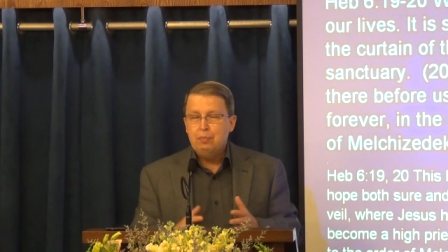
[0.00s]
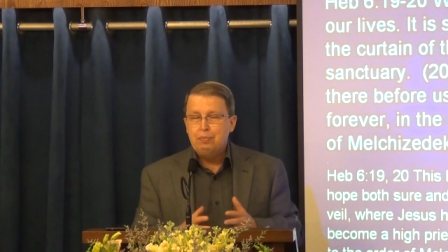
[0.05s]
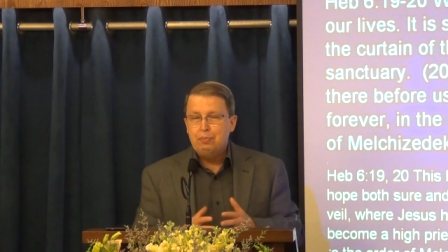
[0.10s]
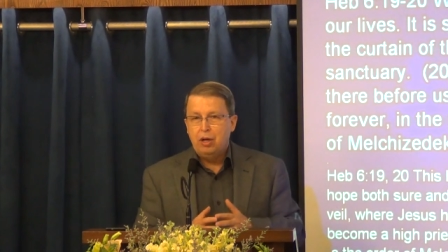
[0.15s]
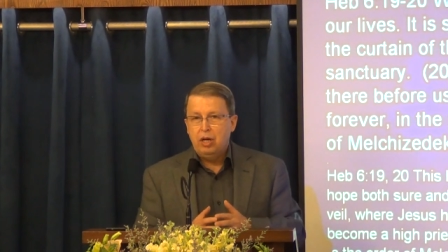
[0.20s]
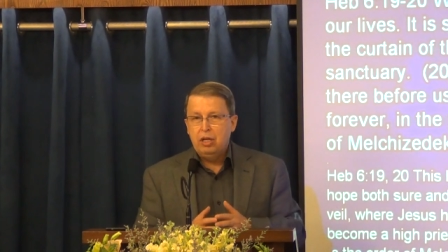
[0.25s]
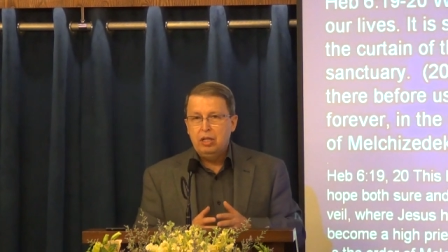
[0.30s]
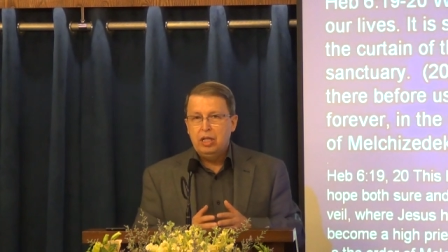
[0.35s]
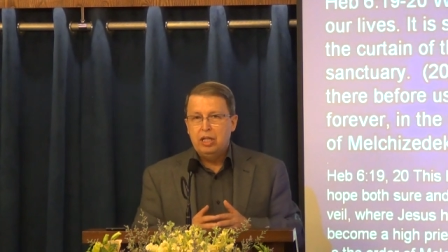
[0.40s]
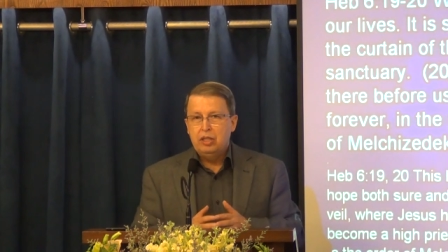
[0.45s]

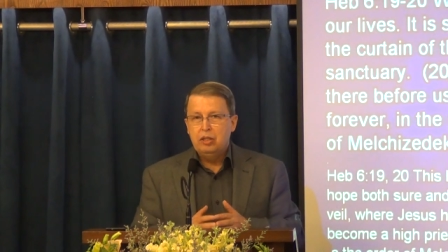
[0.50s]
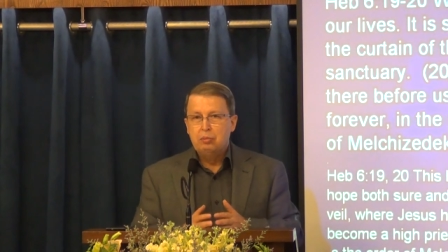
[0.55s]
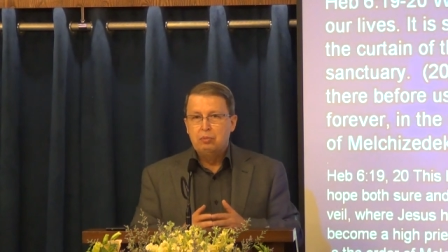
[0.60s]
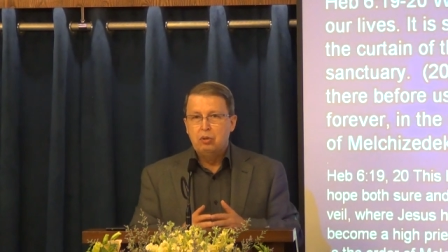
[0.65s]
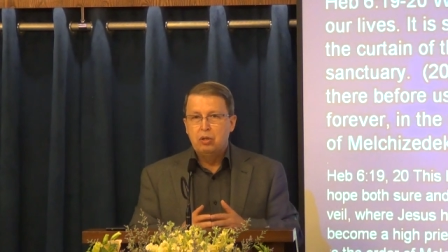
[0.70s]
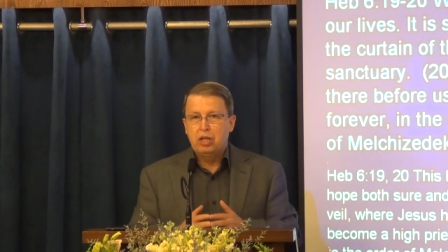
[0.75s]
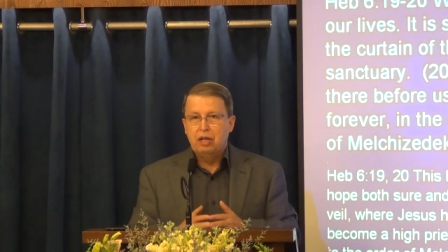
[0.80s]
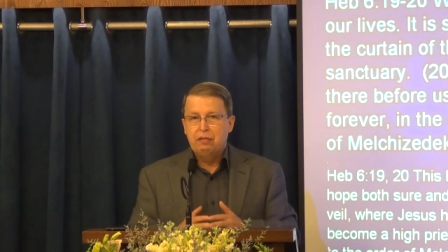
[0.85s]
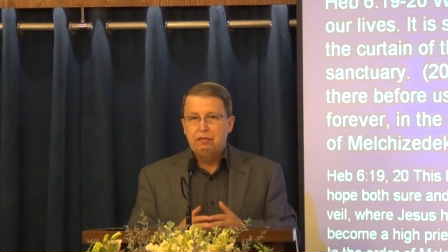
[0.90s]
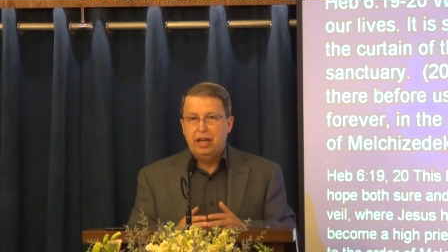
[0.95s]
Paul in the
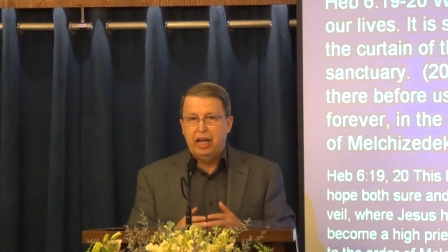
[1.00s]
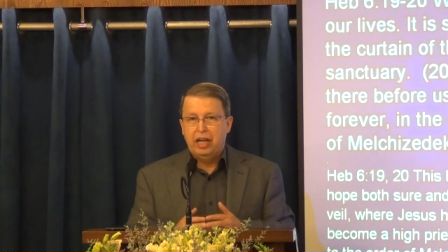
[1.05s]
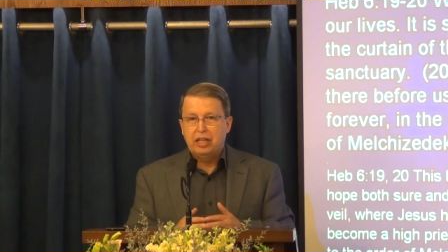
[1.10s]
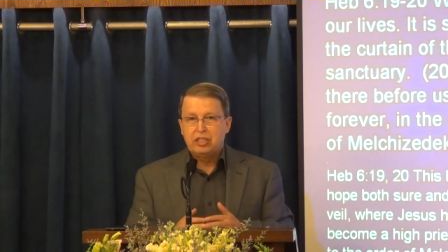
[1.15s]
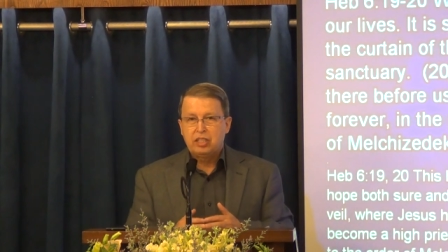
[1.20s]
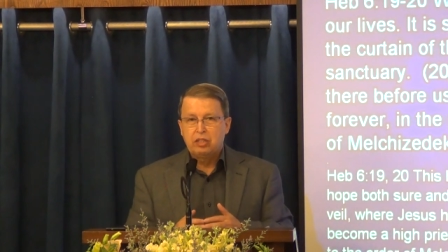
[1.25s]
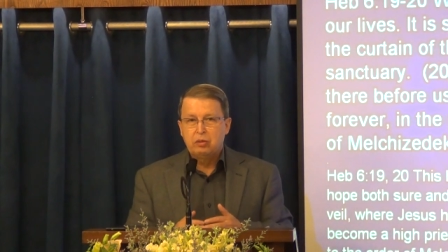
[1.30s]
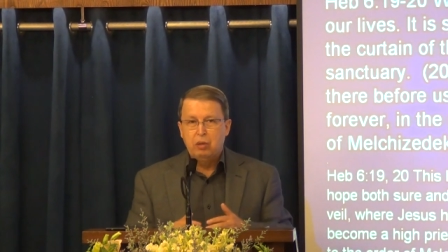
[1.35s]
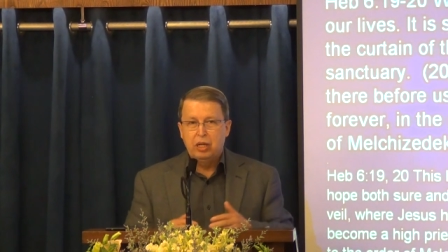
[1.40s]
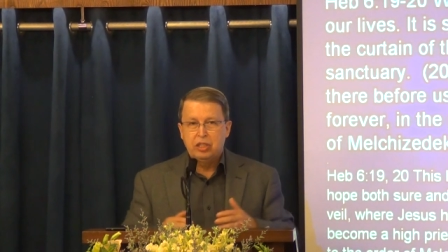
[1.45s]
book of
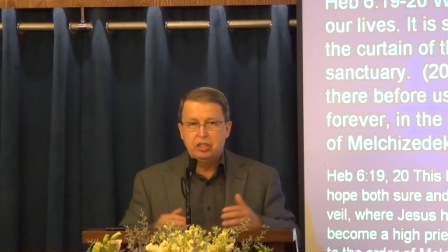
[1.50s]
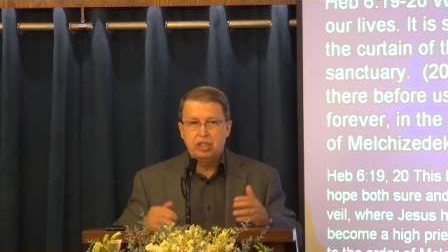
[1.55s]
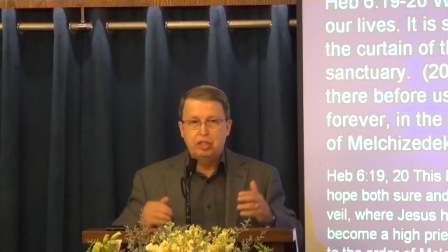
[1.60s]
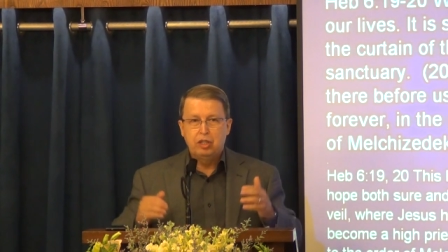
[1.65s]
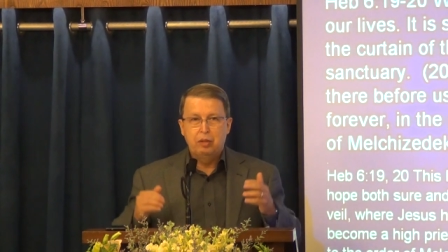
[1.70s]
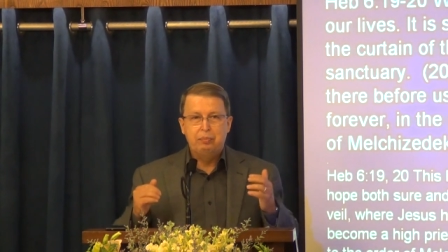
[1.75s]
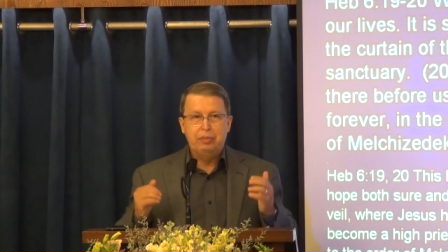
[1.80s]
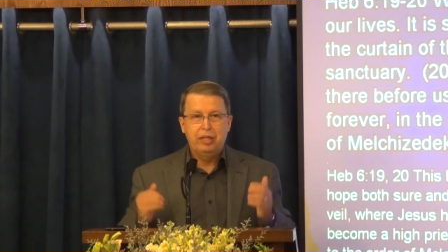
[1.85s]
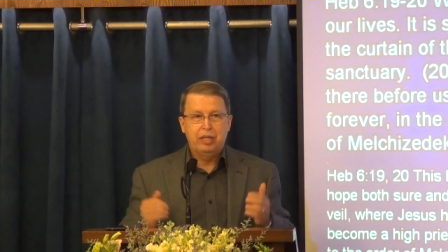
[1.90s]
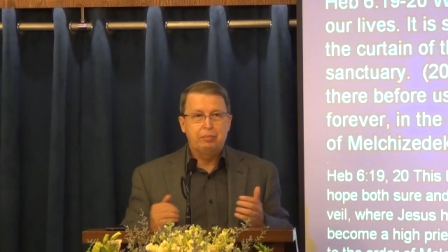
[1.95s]
Acts was
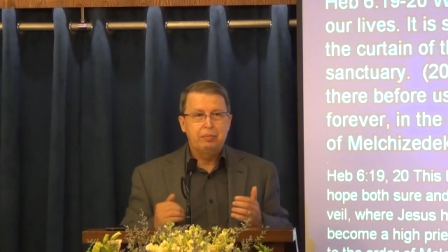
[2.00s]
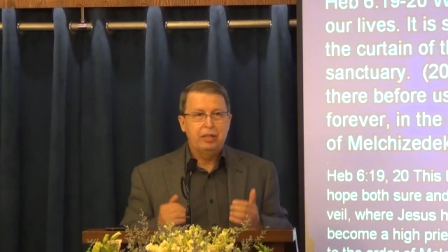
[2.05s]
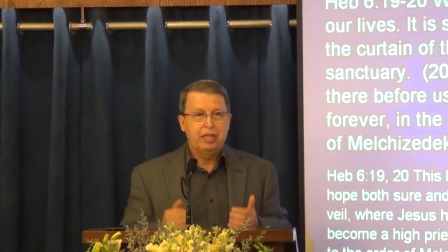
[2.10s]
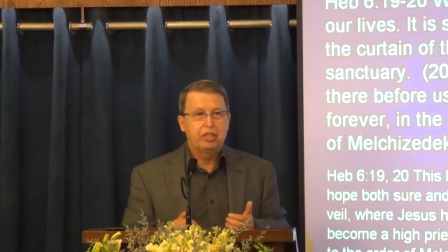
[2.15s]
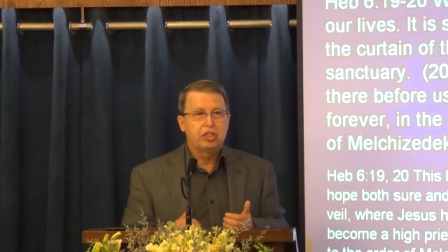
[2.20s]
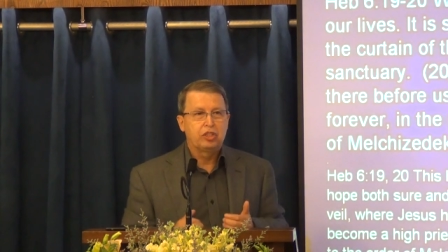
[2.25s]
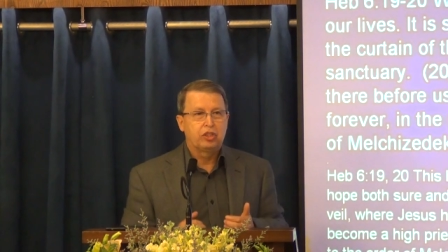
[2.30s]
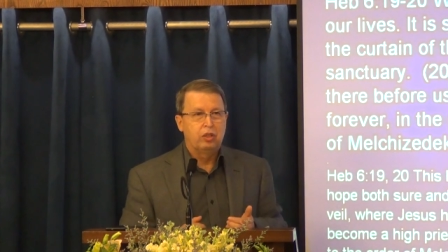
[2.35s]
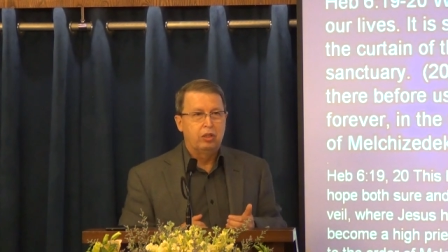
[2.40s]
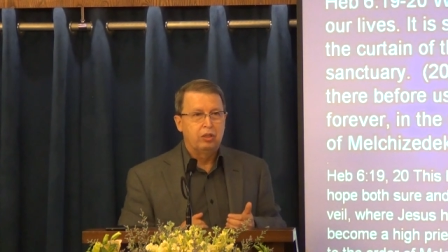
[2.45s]
in a big,
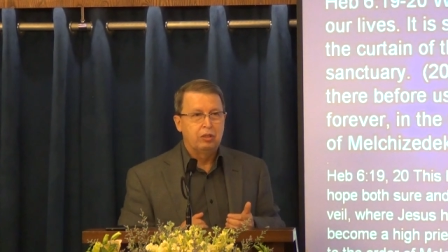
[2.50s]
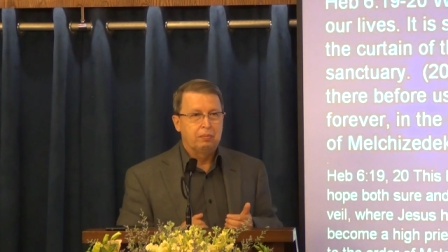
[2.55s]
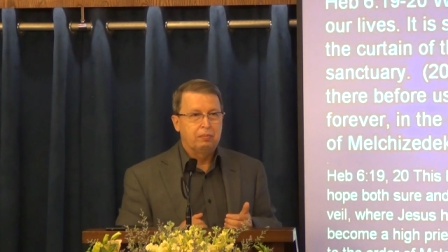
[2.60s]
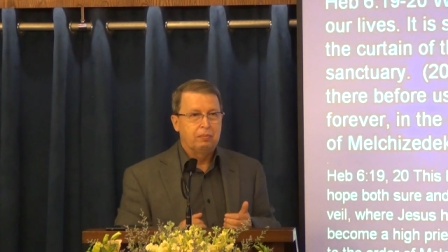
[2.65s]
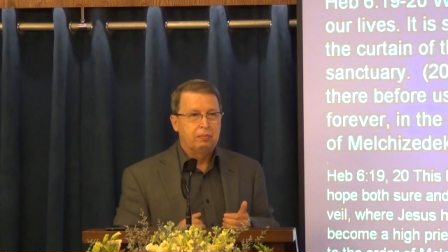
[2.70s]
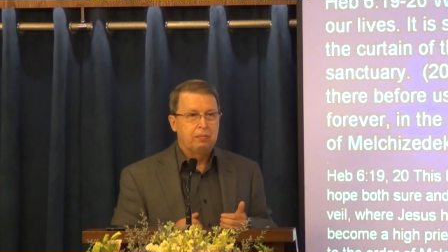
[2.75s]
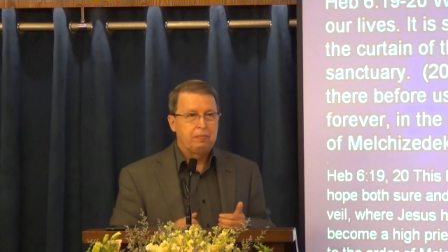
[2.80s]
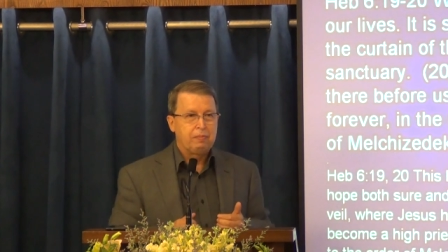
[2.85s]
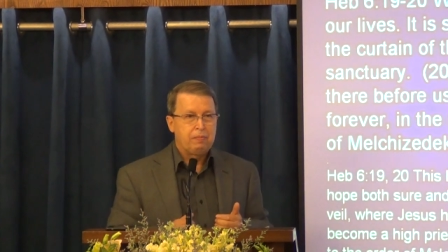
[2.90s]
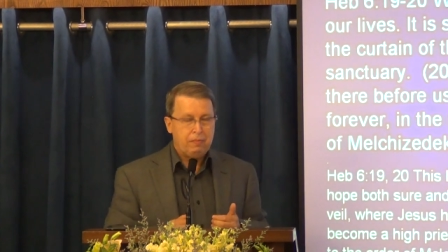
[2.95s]
big storm.